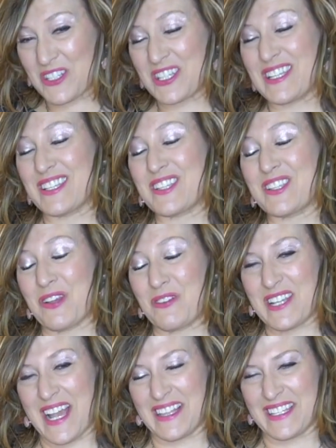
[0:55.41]
She is so
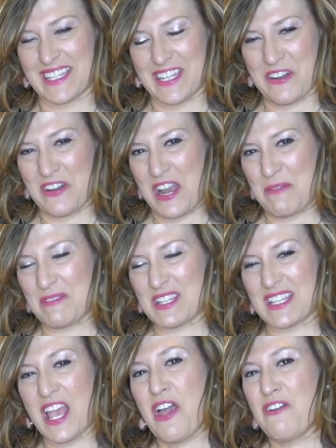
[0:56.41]
talented. Her name
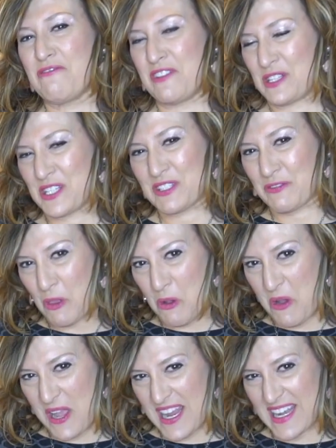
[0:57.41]
is Phyllis
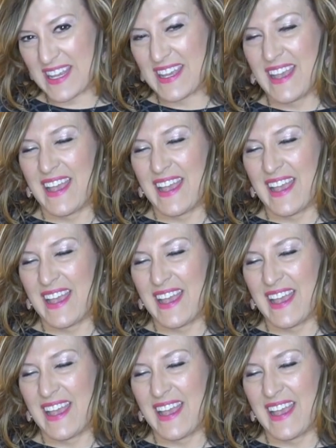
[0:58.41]
Floyd.